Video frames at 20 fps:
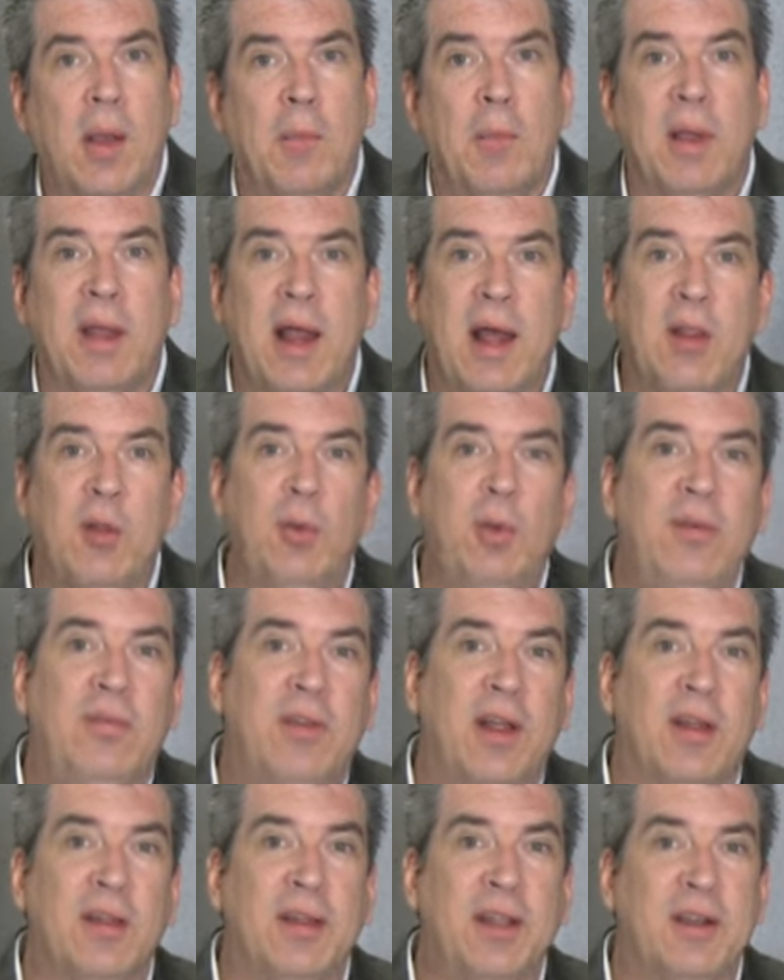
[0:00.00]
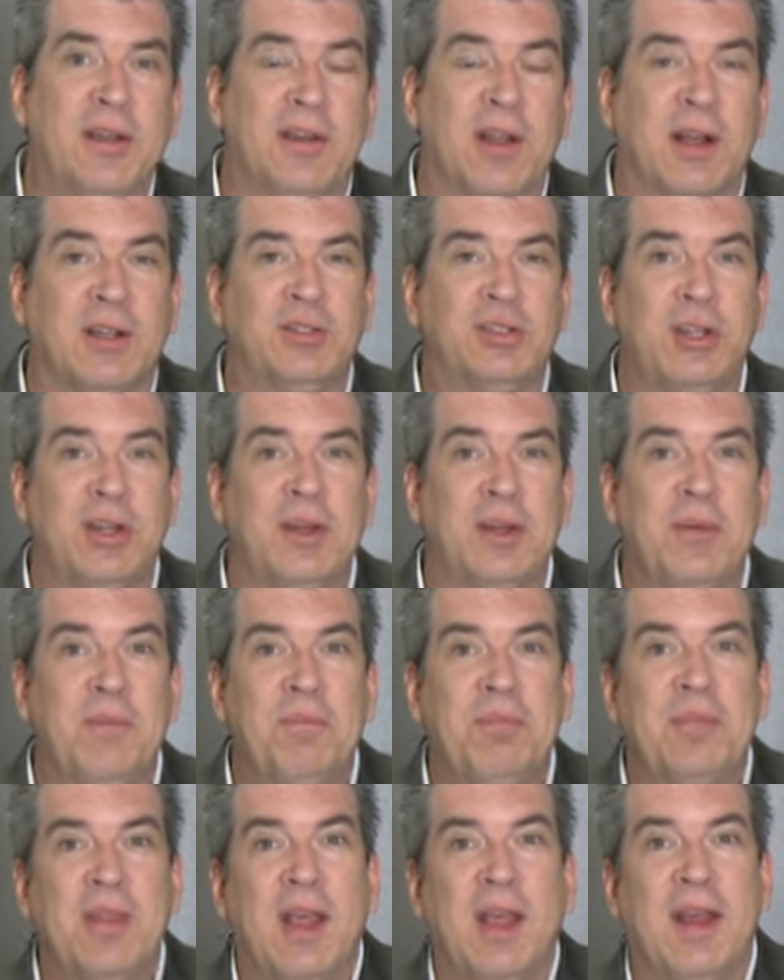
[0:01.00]
But now that we've done the induction,
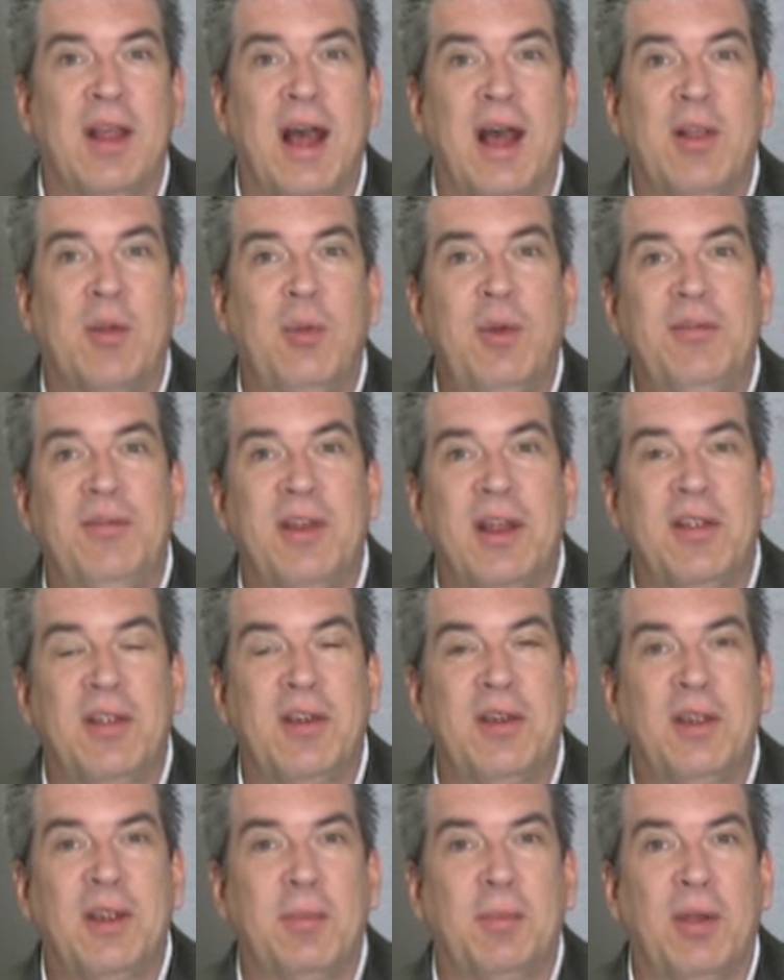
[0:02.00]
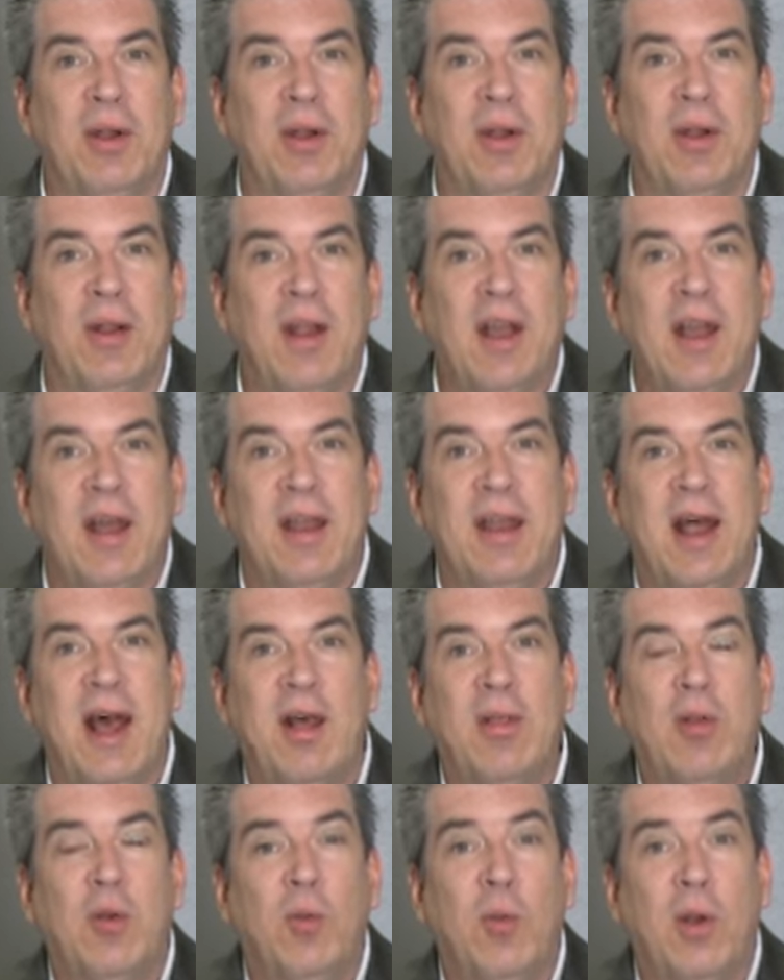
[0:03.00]
now that we've done the deepener,
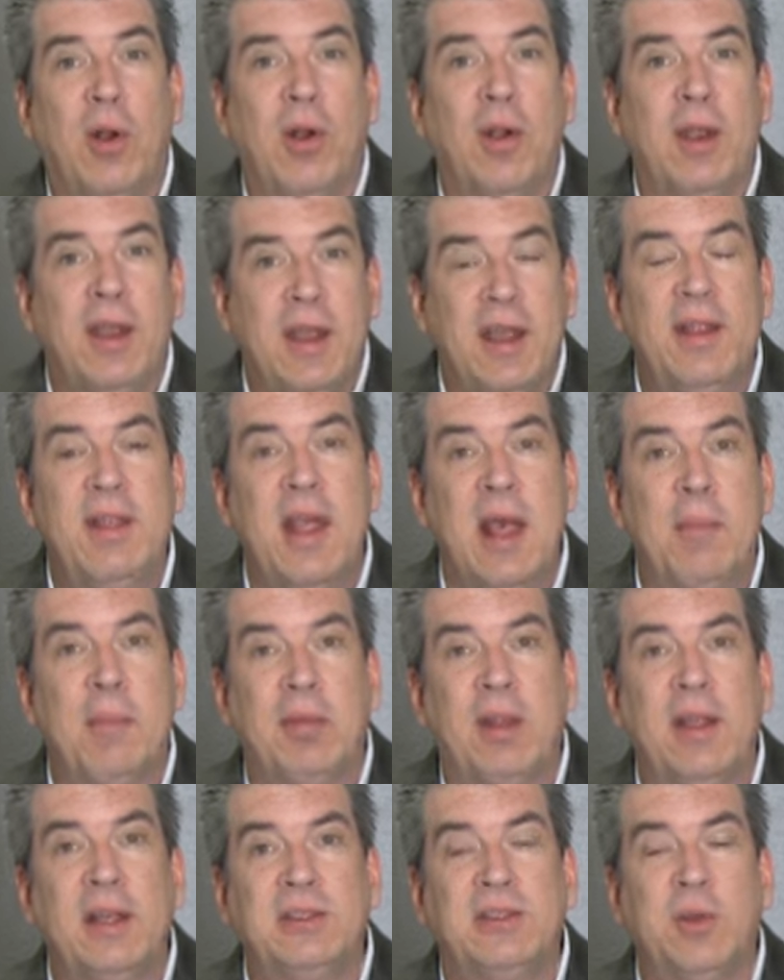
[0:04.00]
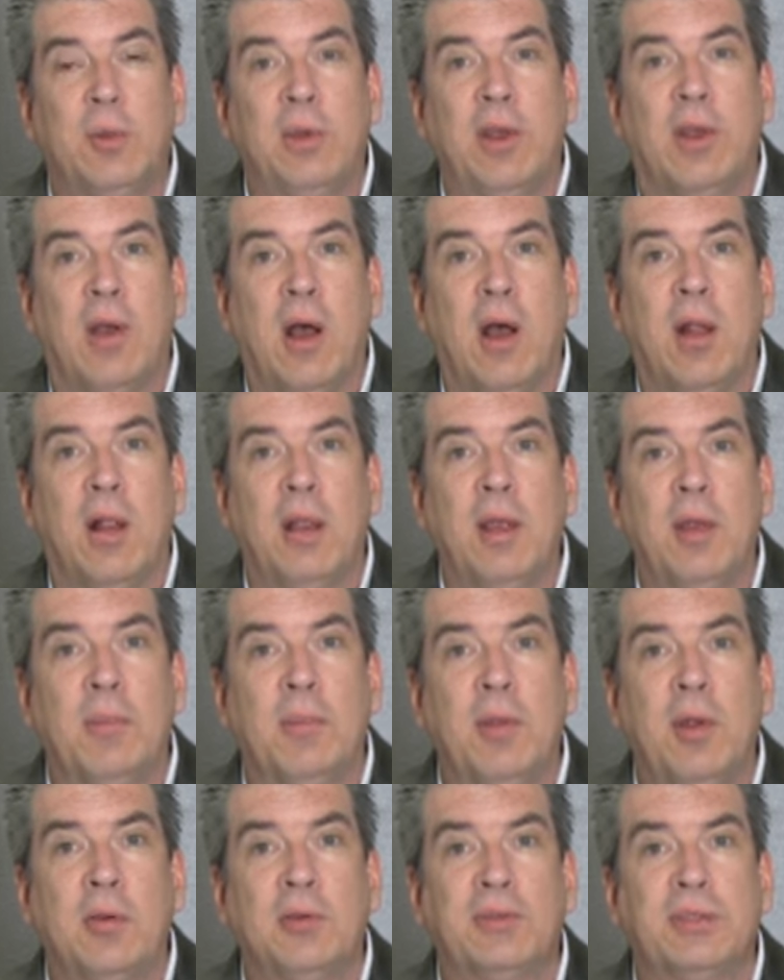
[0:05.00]
now that we're in that place that we call
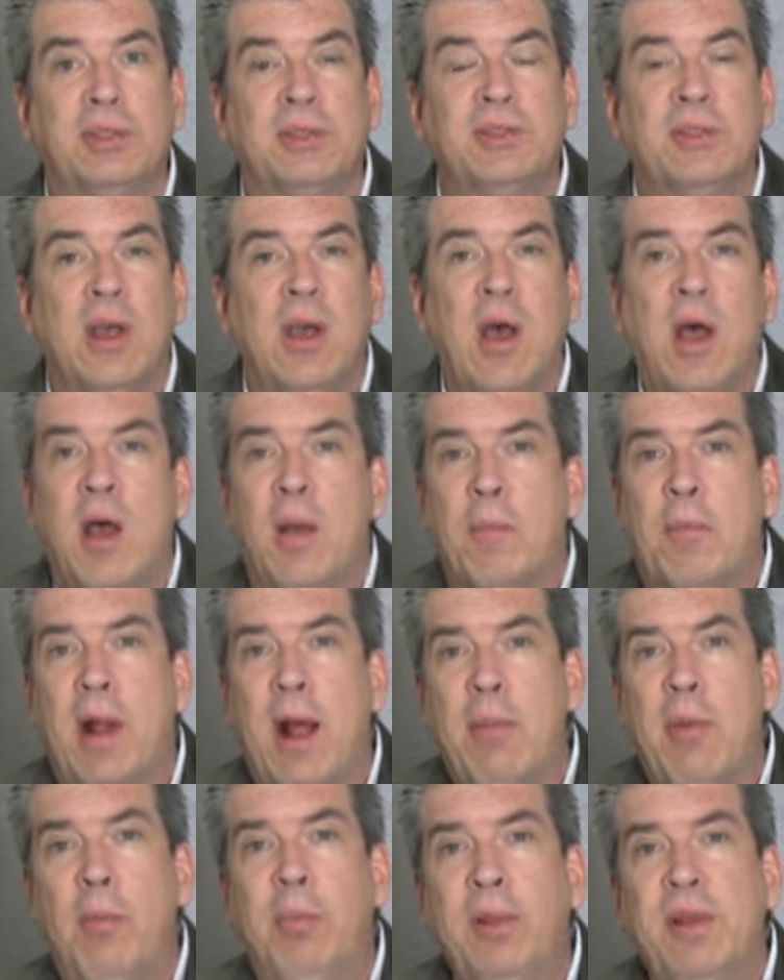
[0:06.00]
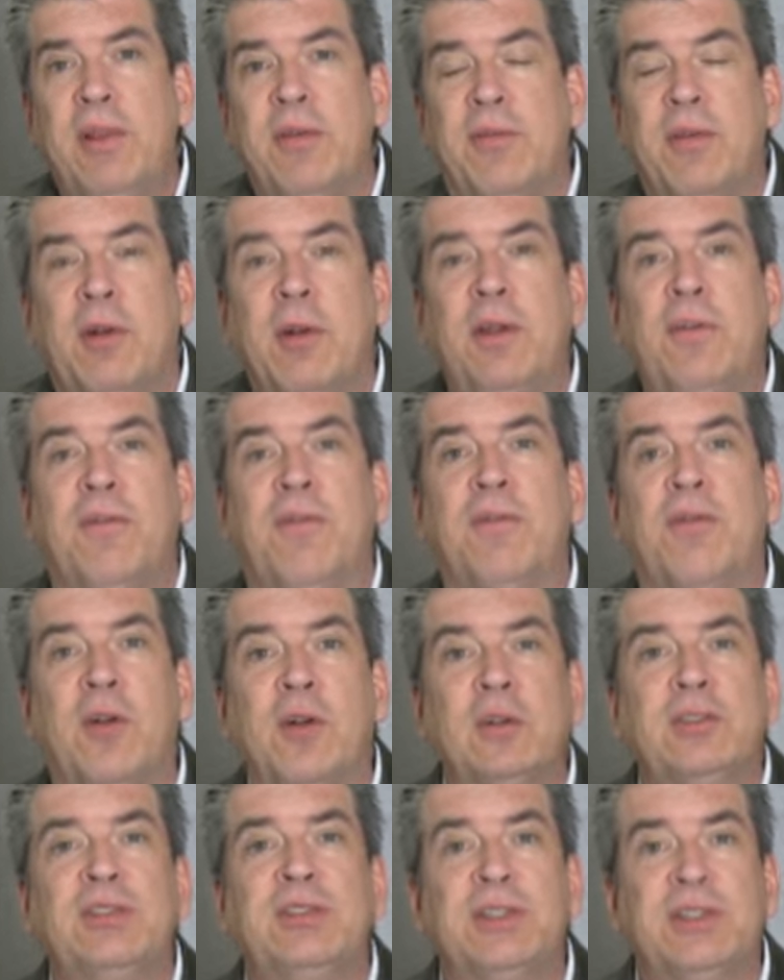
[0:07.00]
hypnosis, probably the very
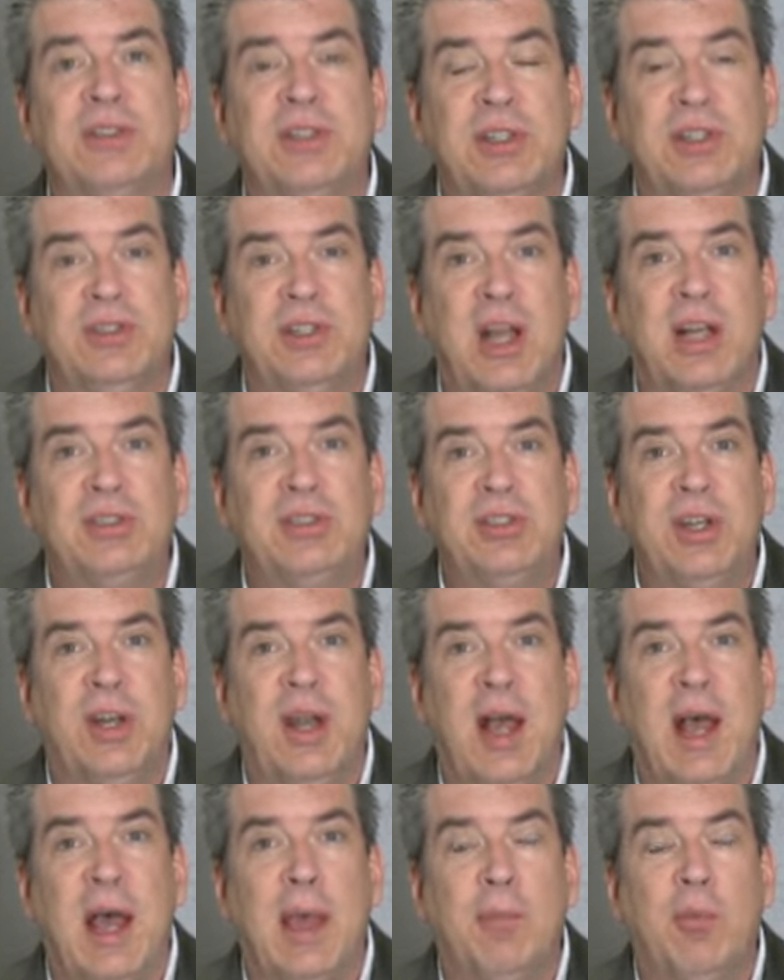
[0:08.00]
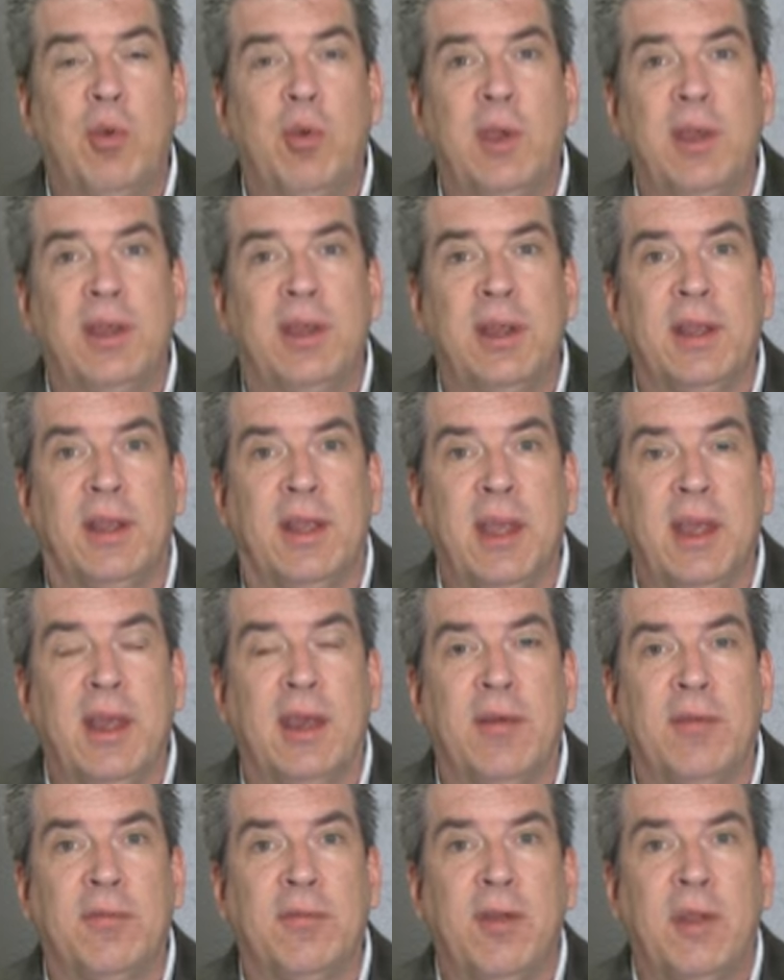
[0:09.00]
first suggestion I'm going to
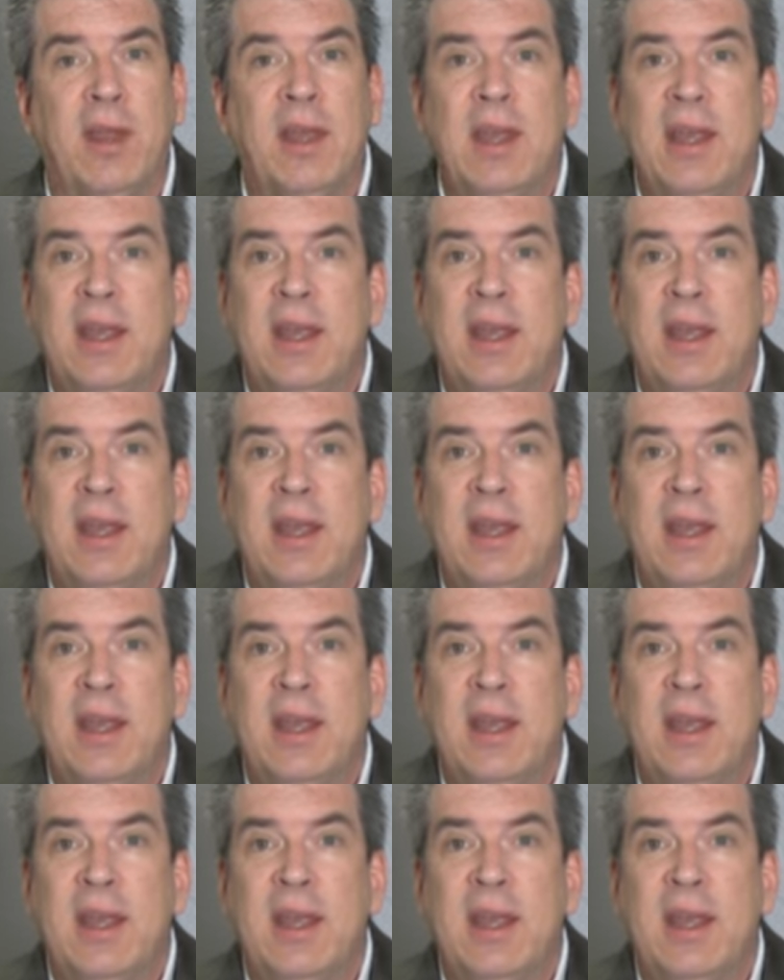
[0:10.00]
give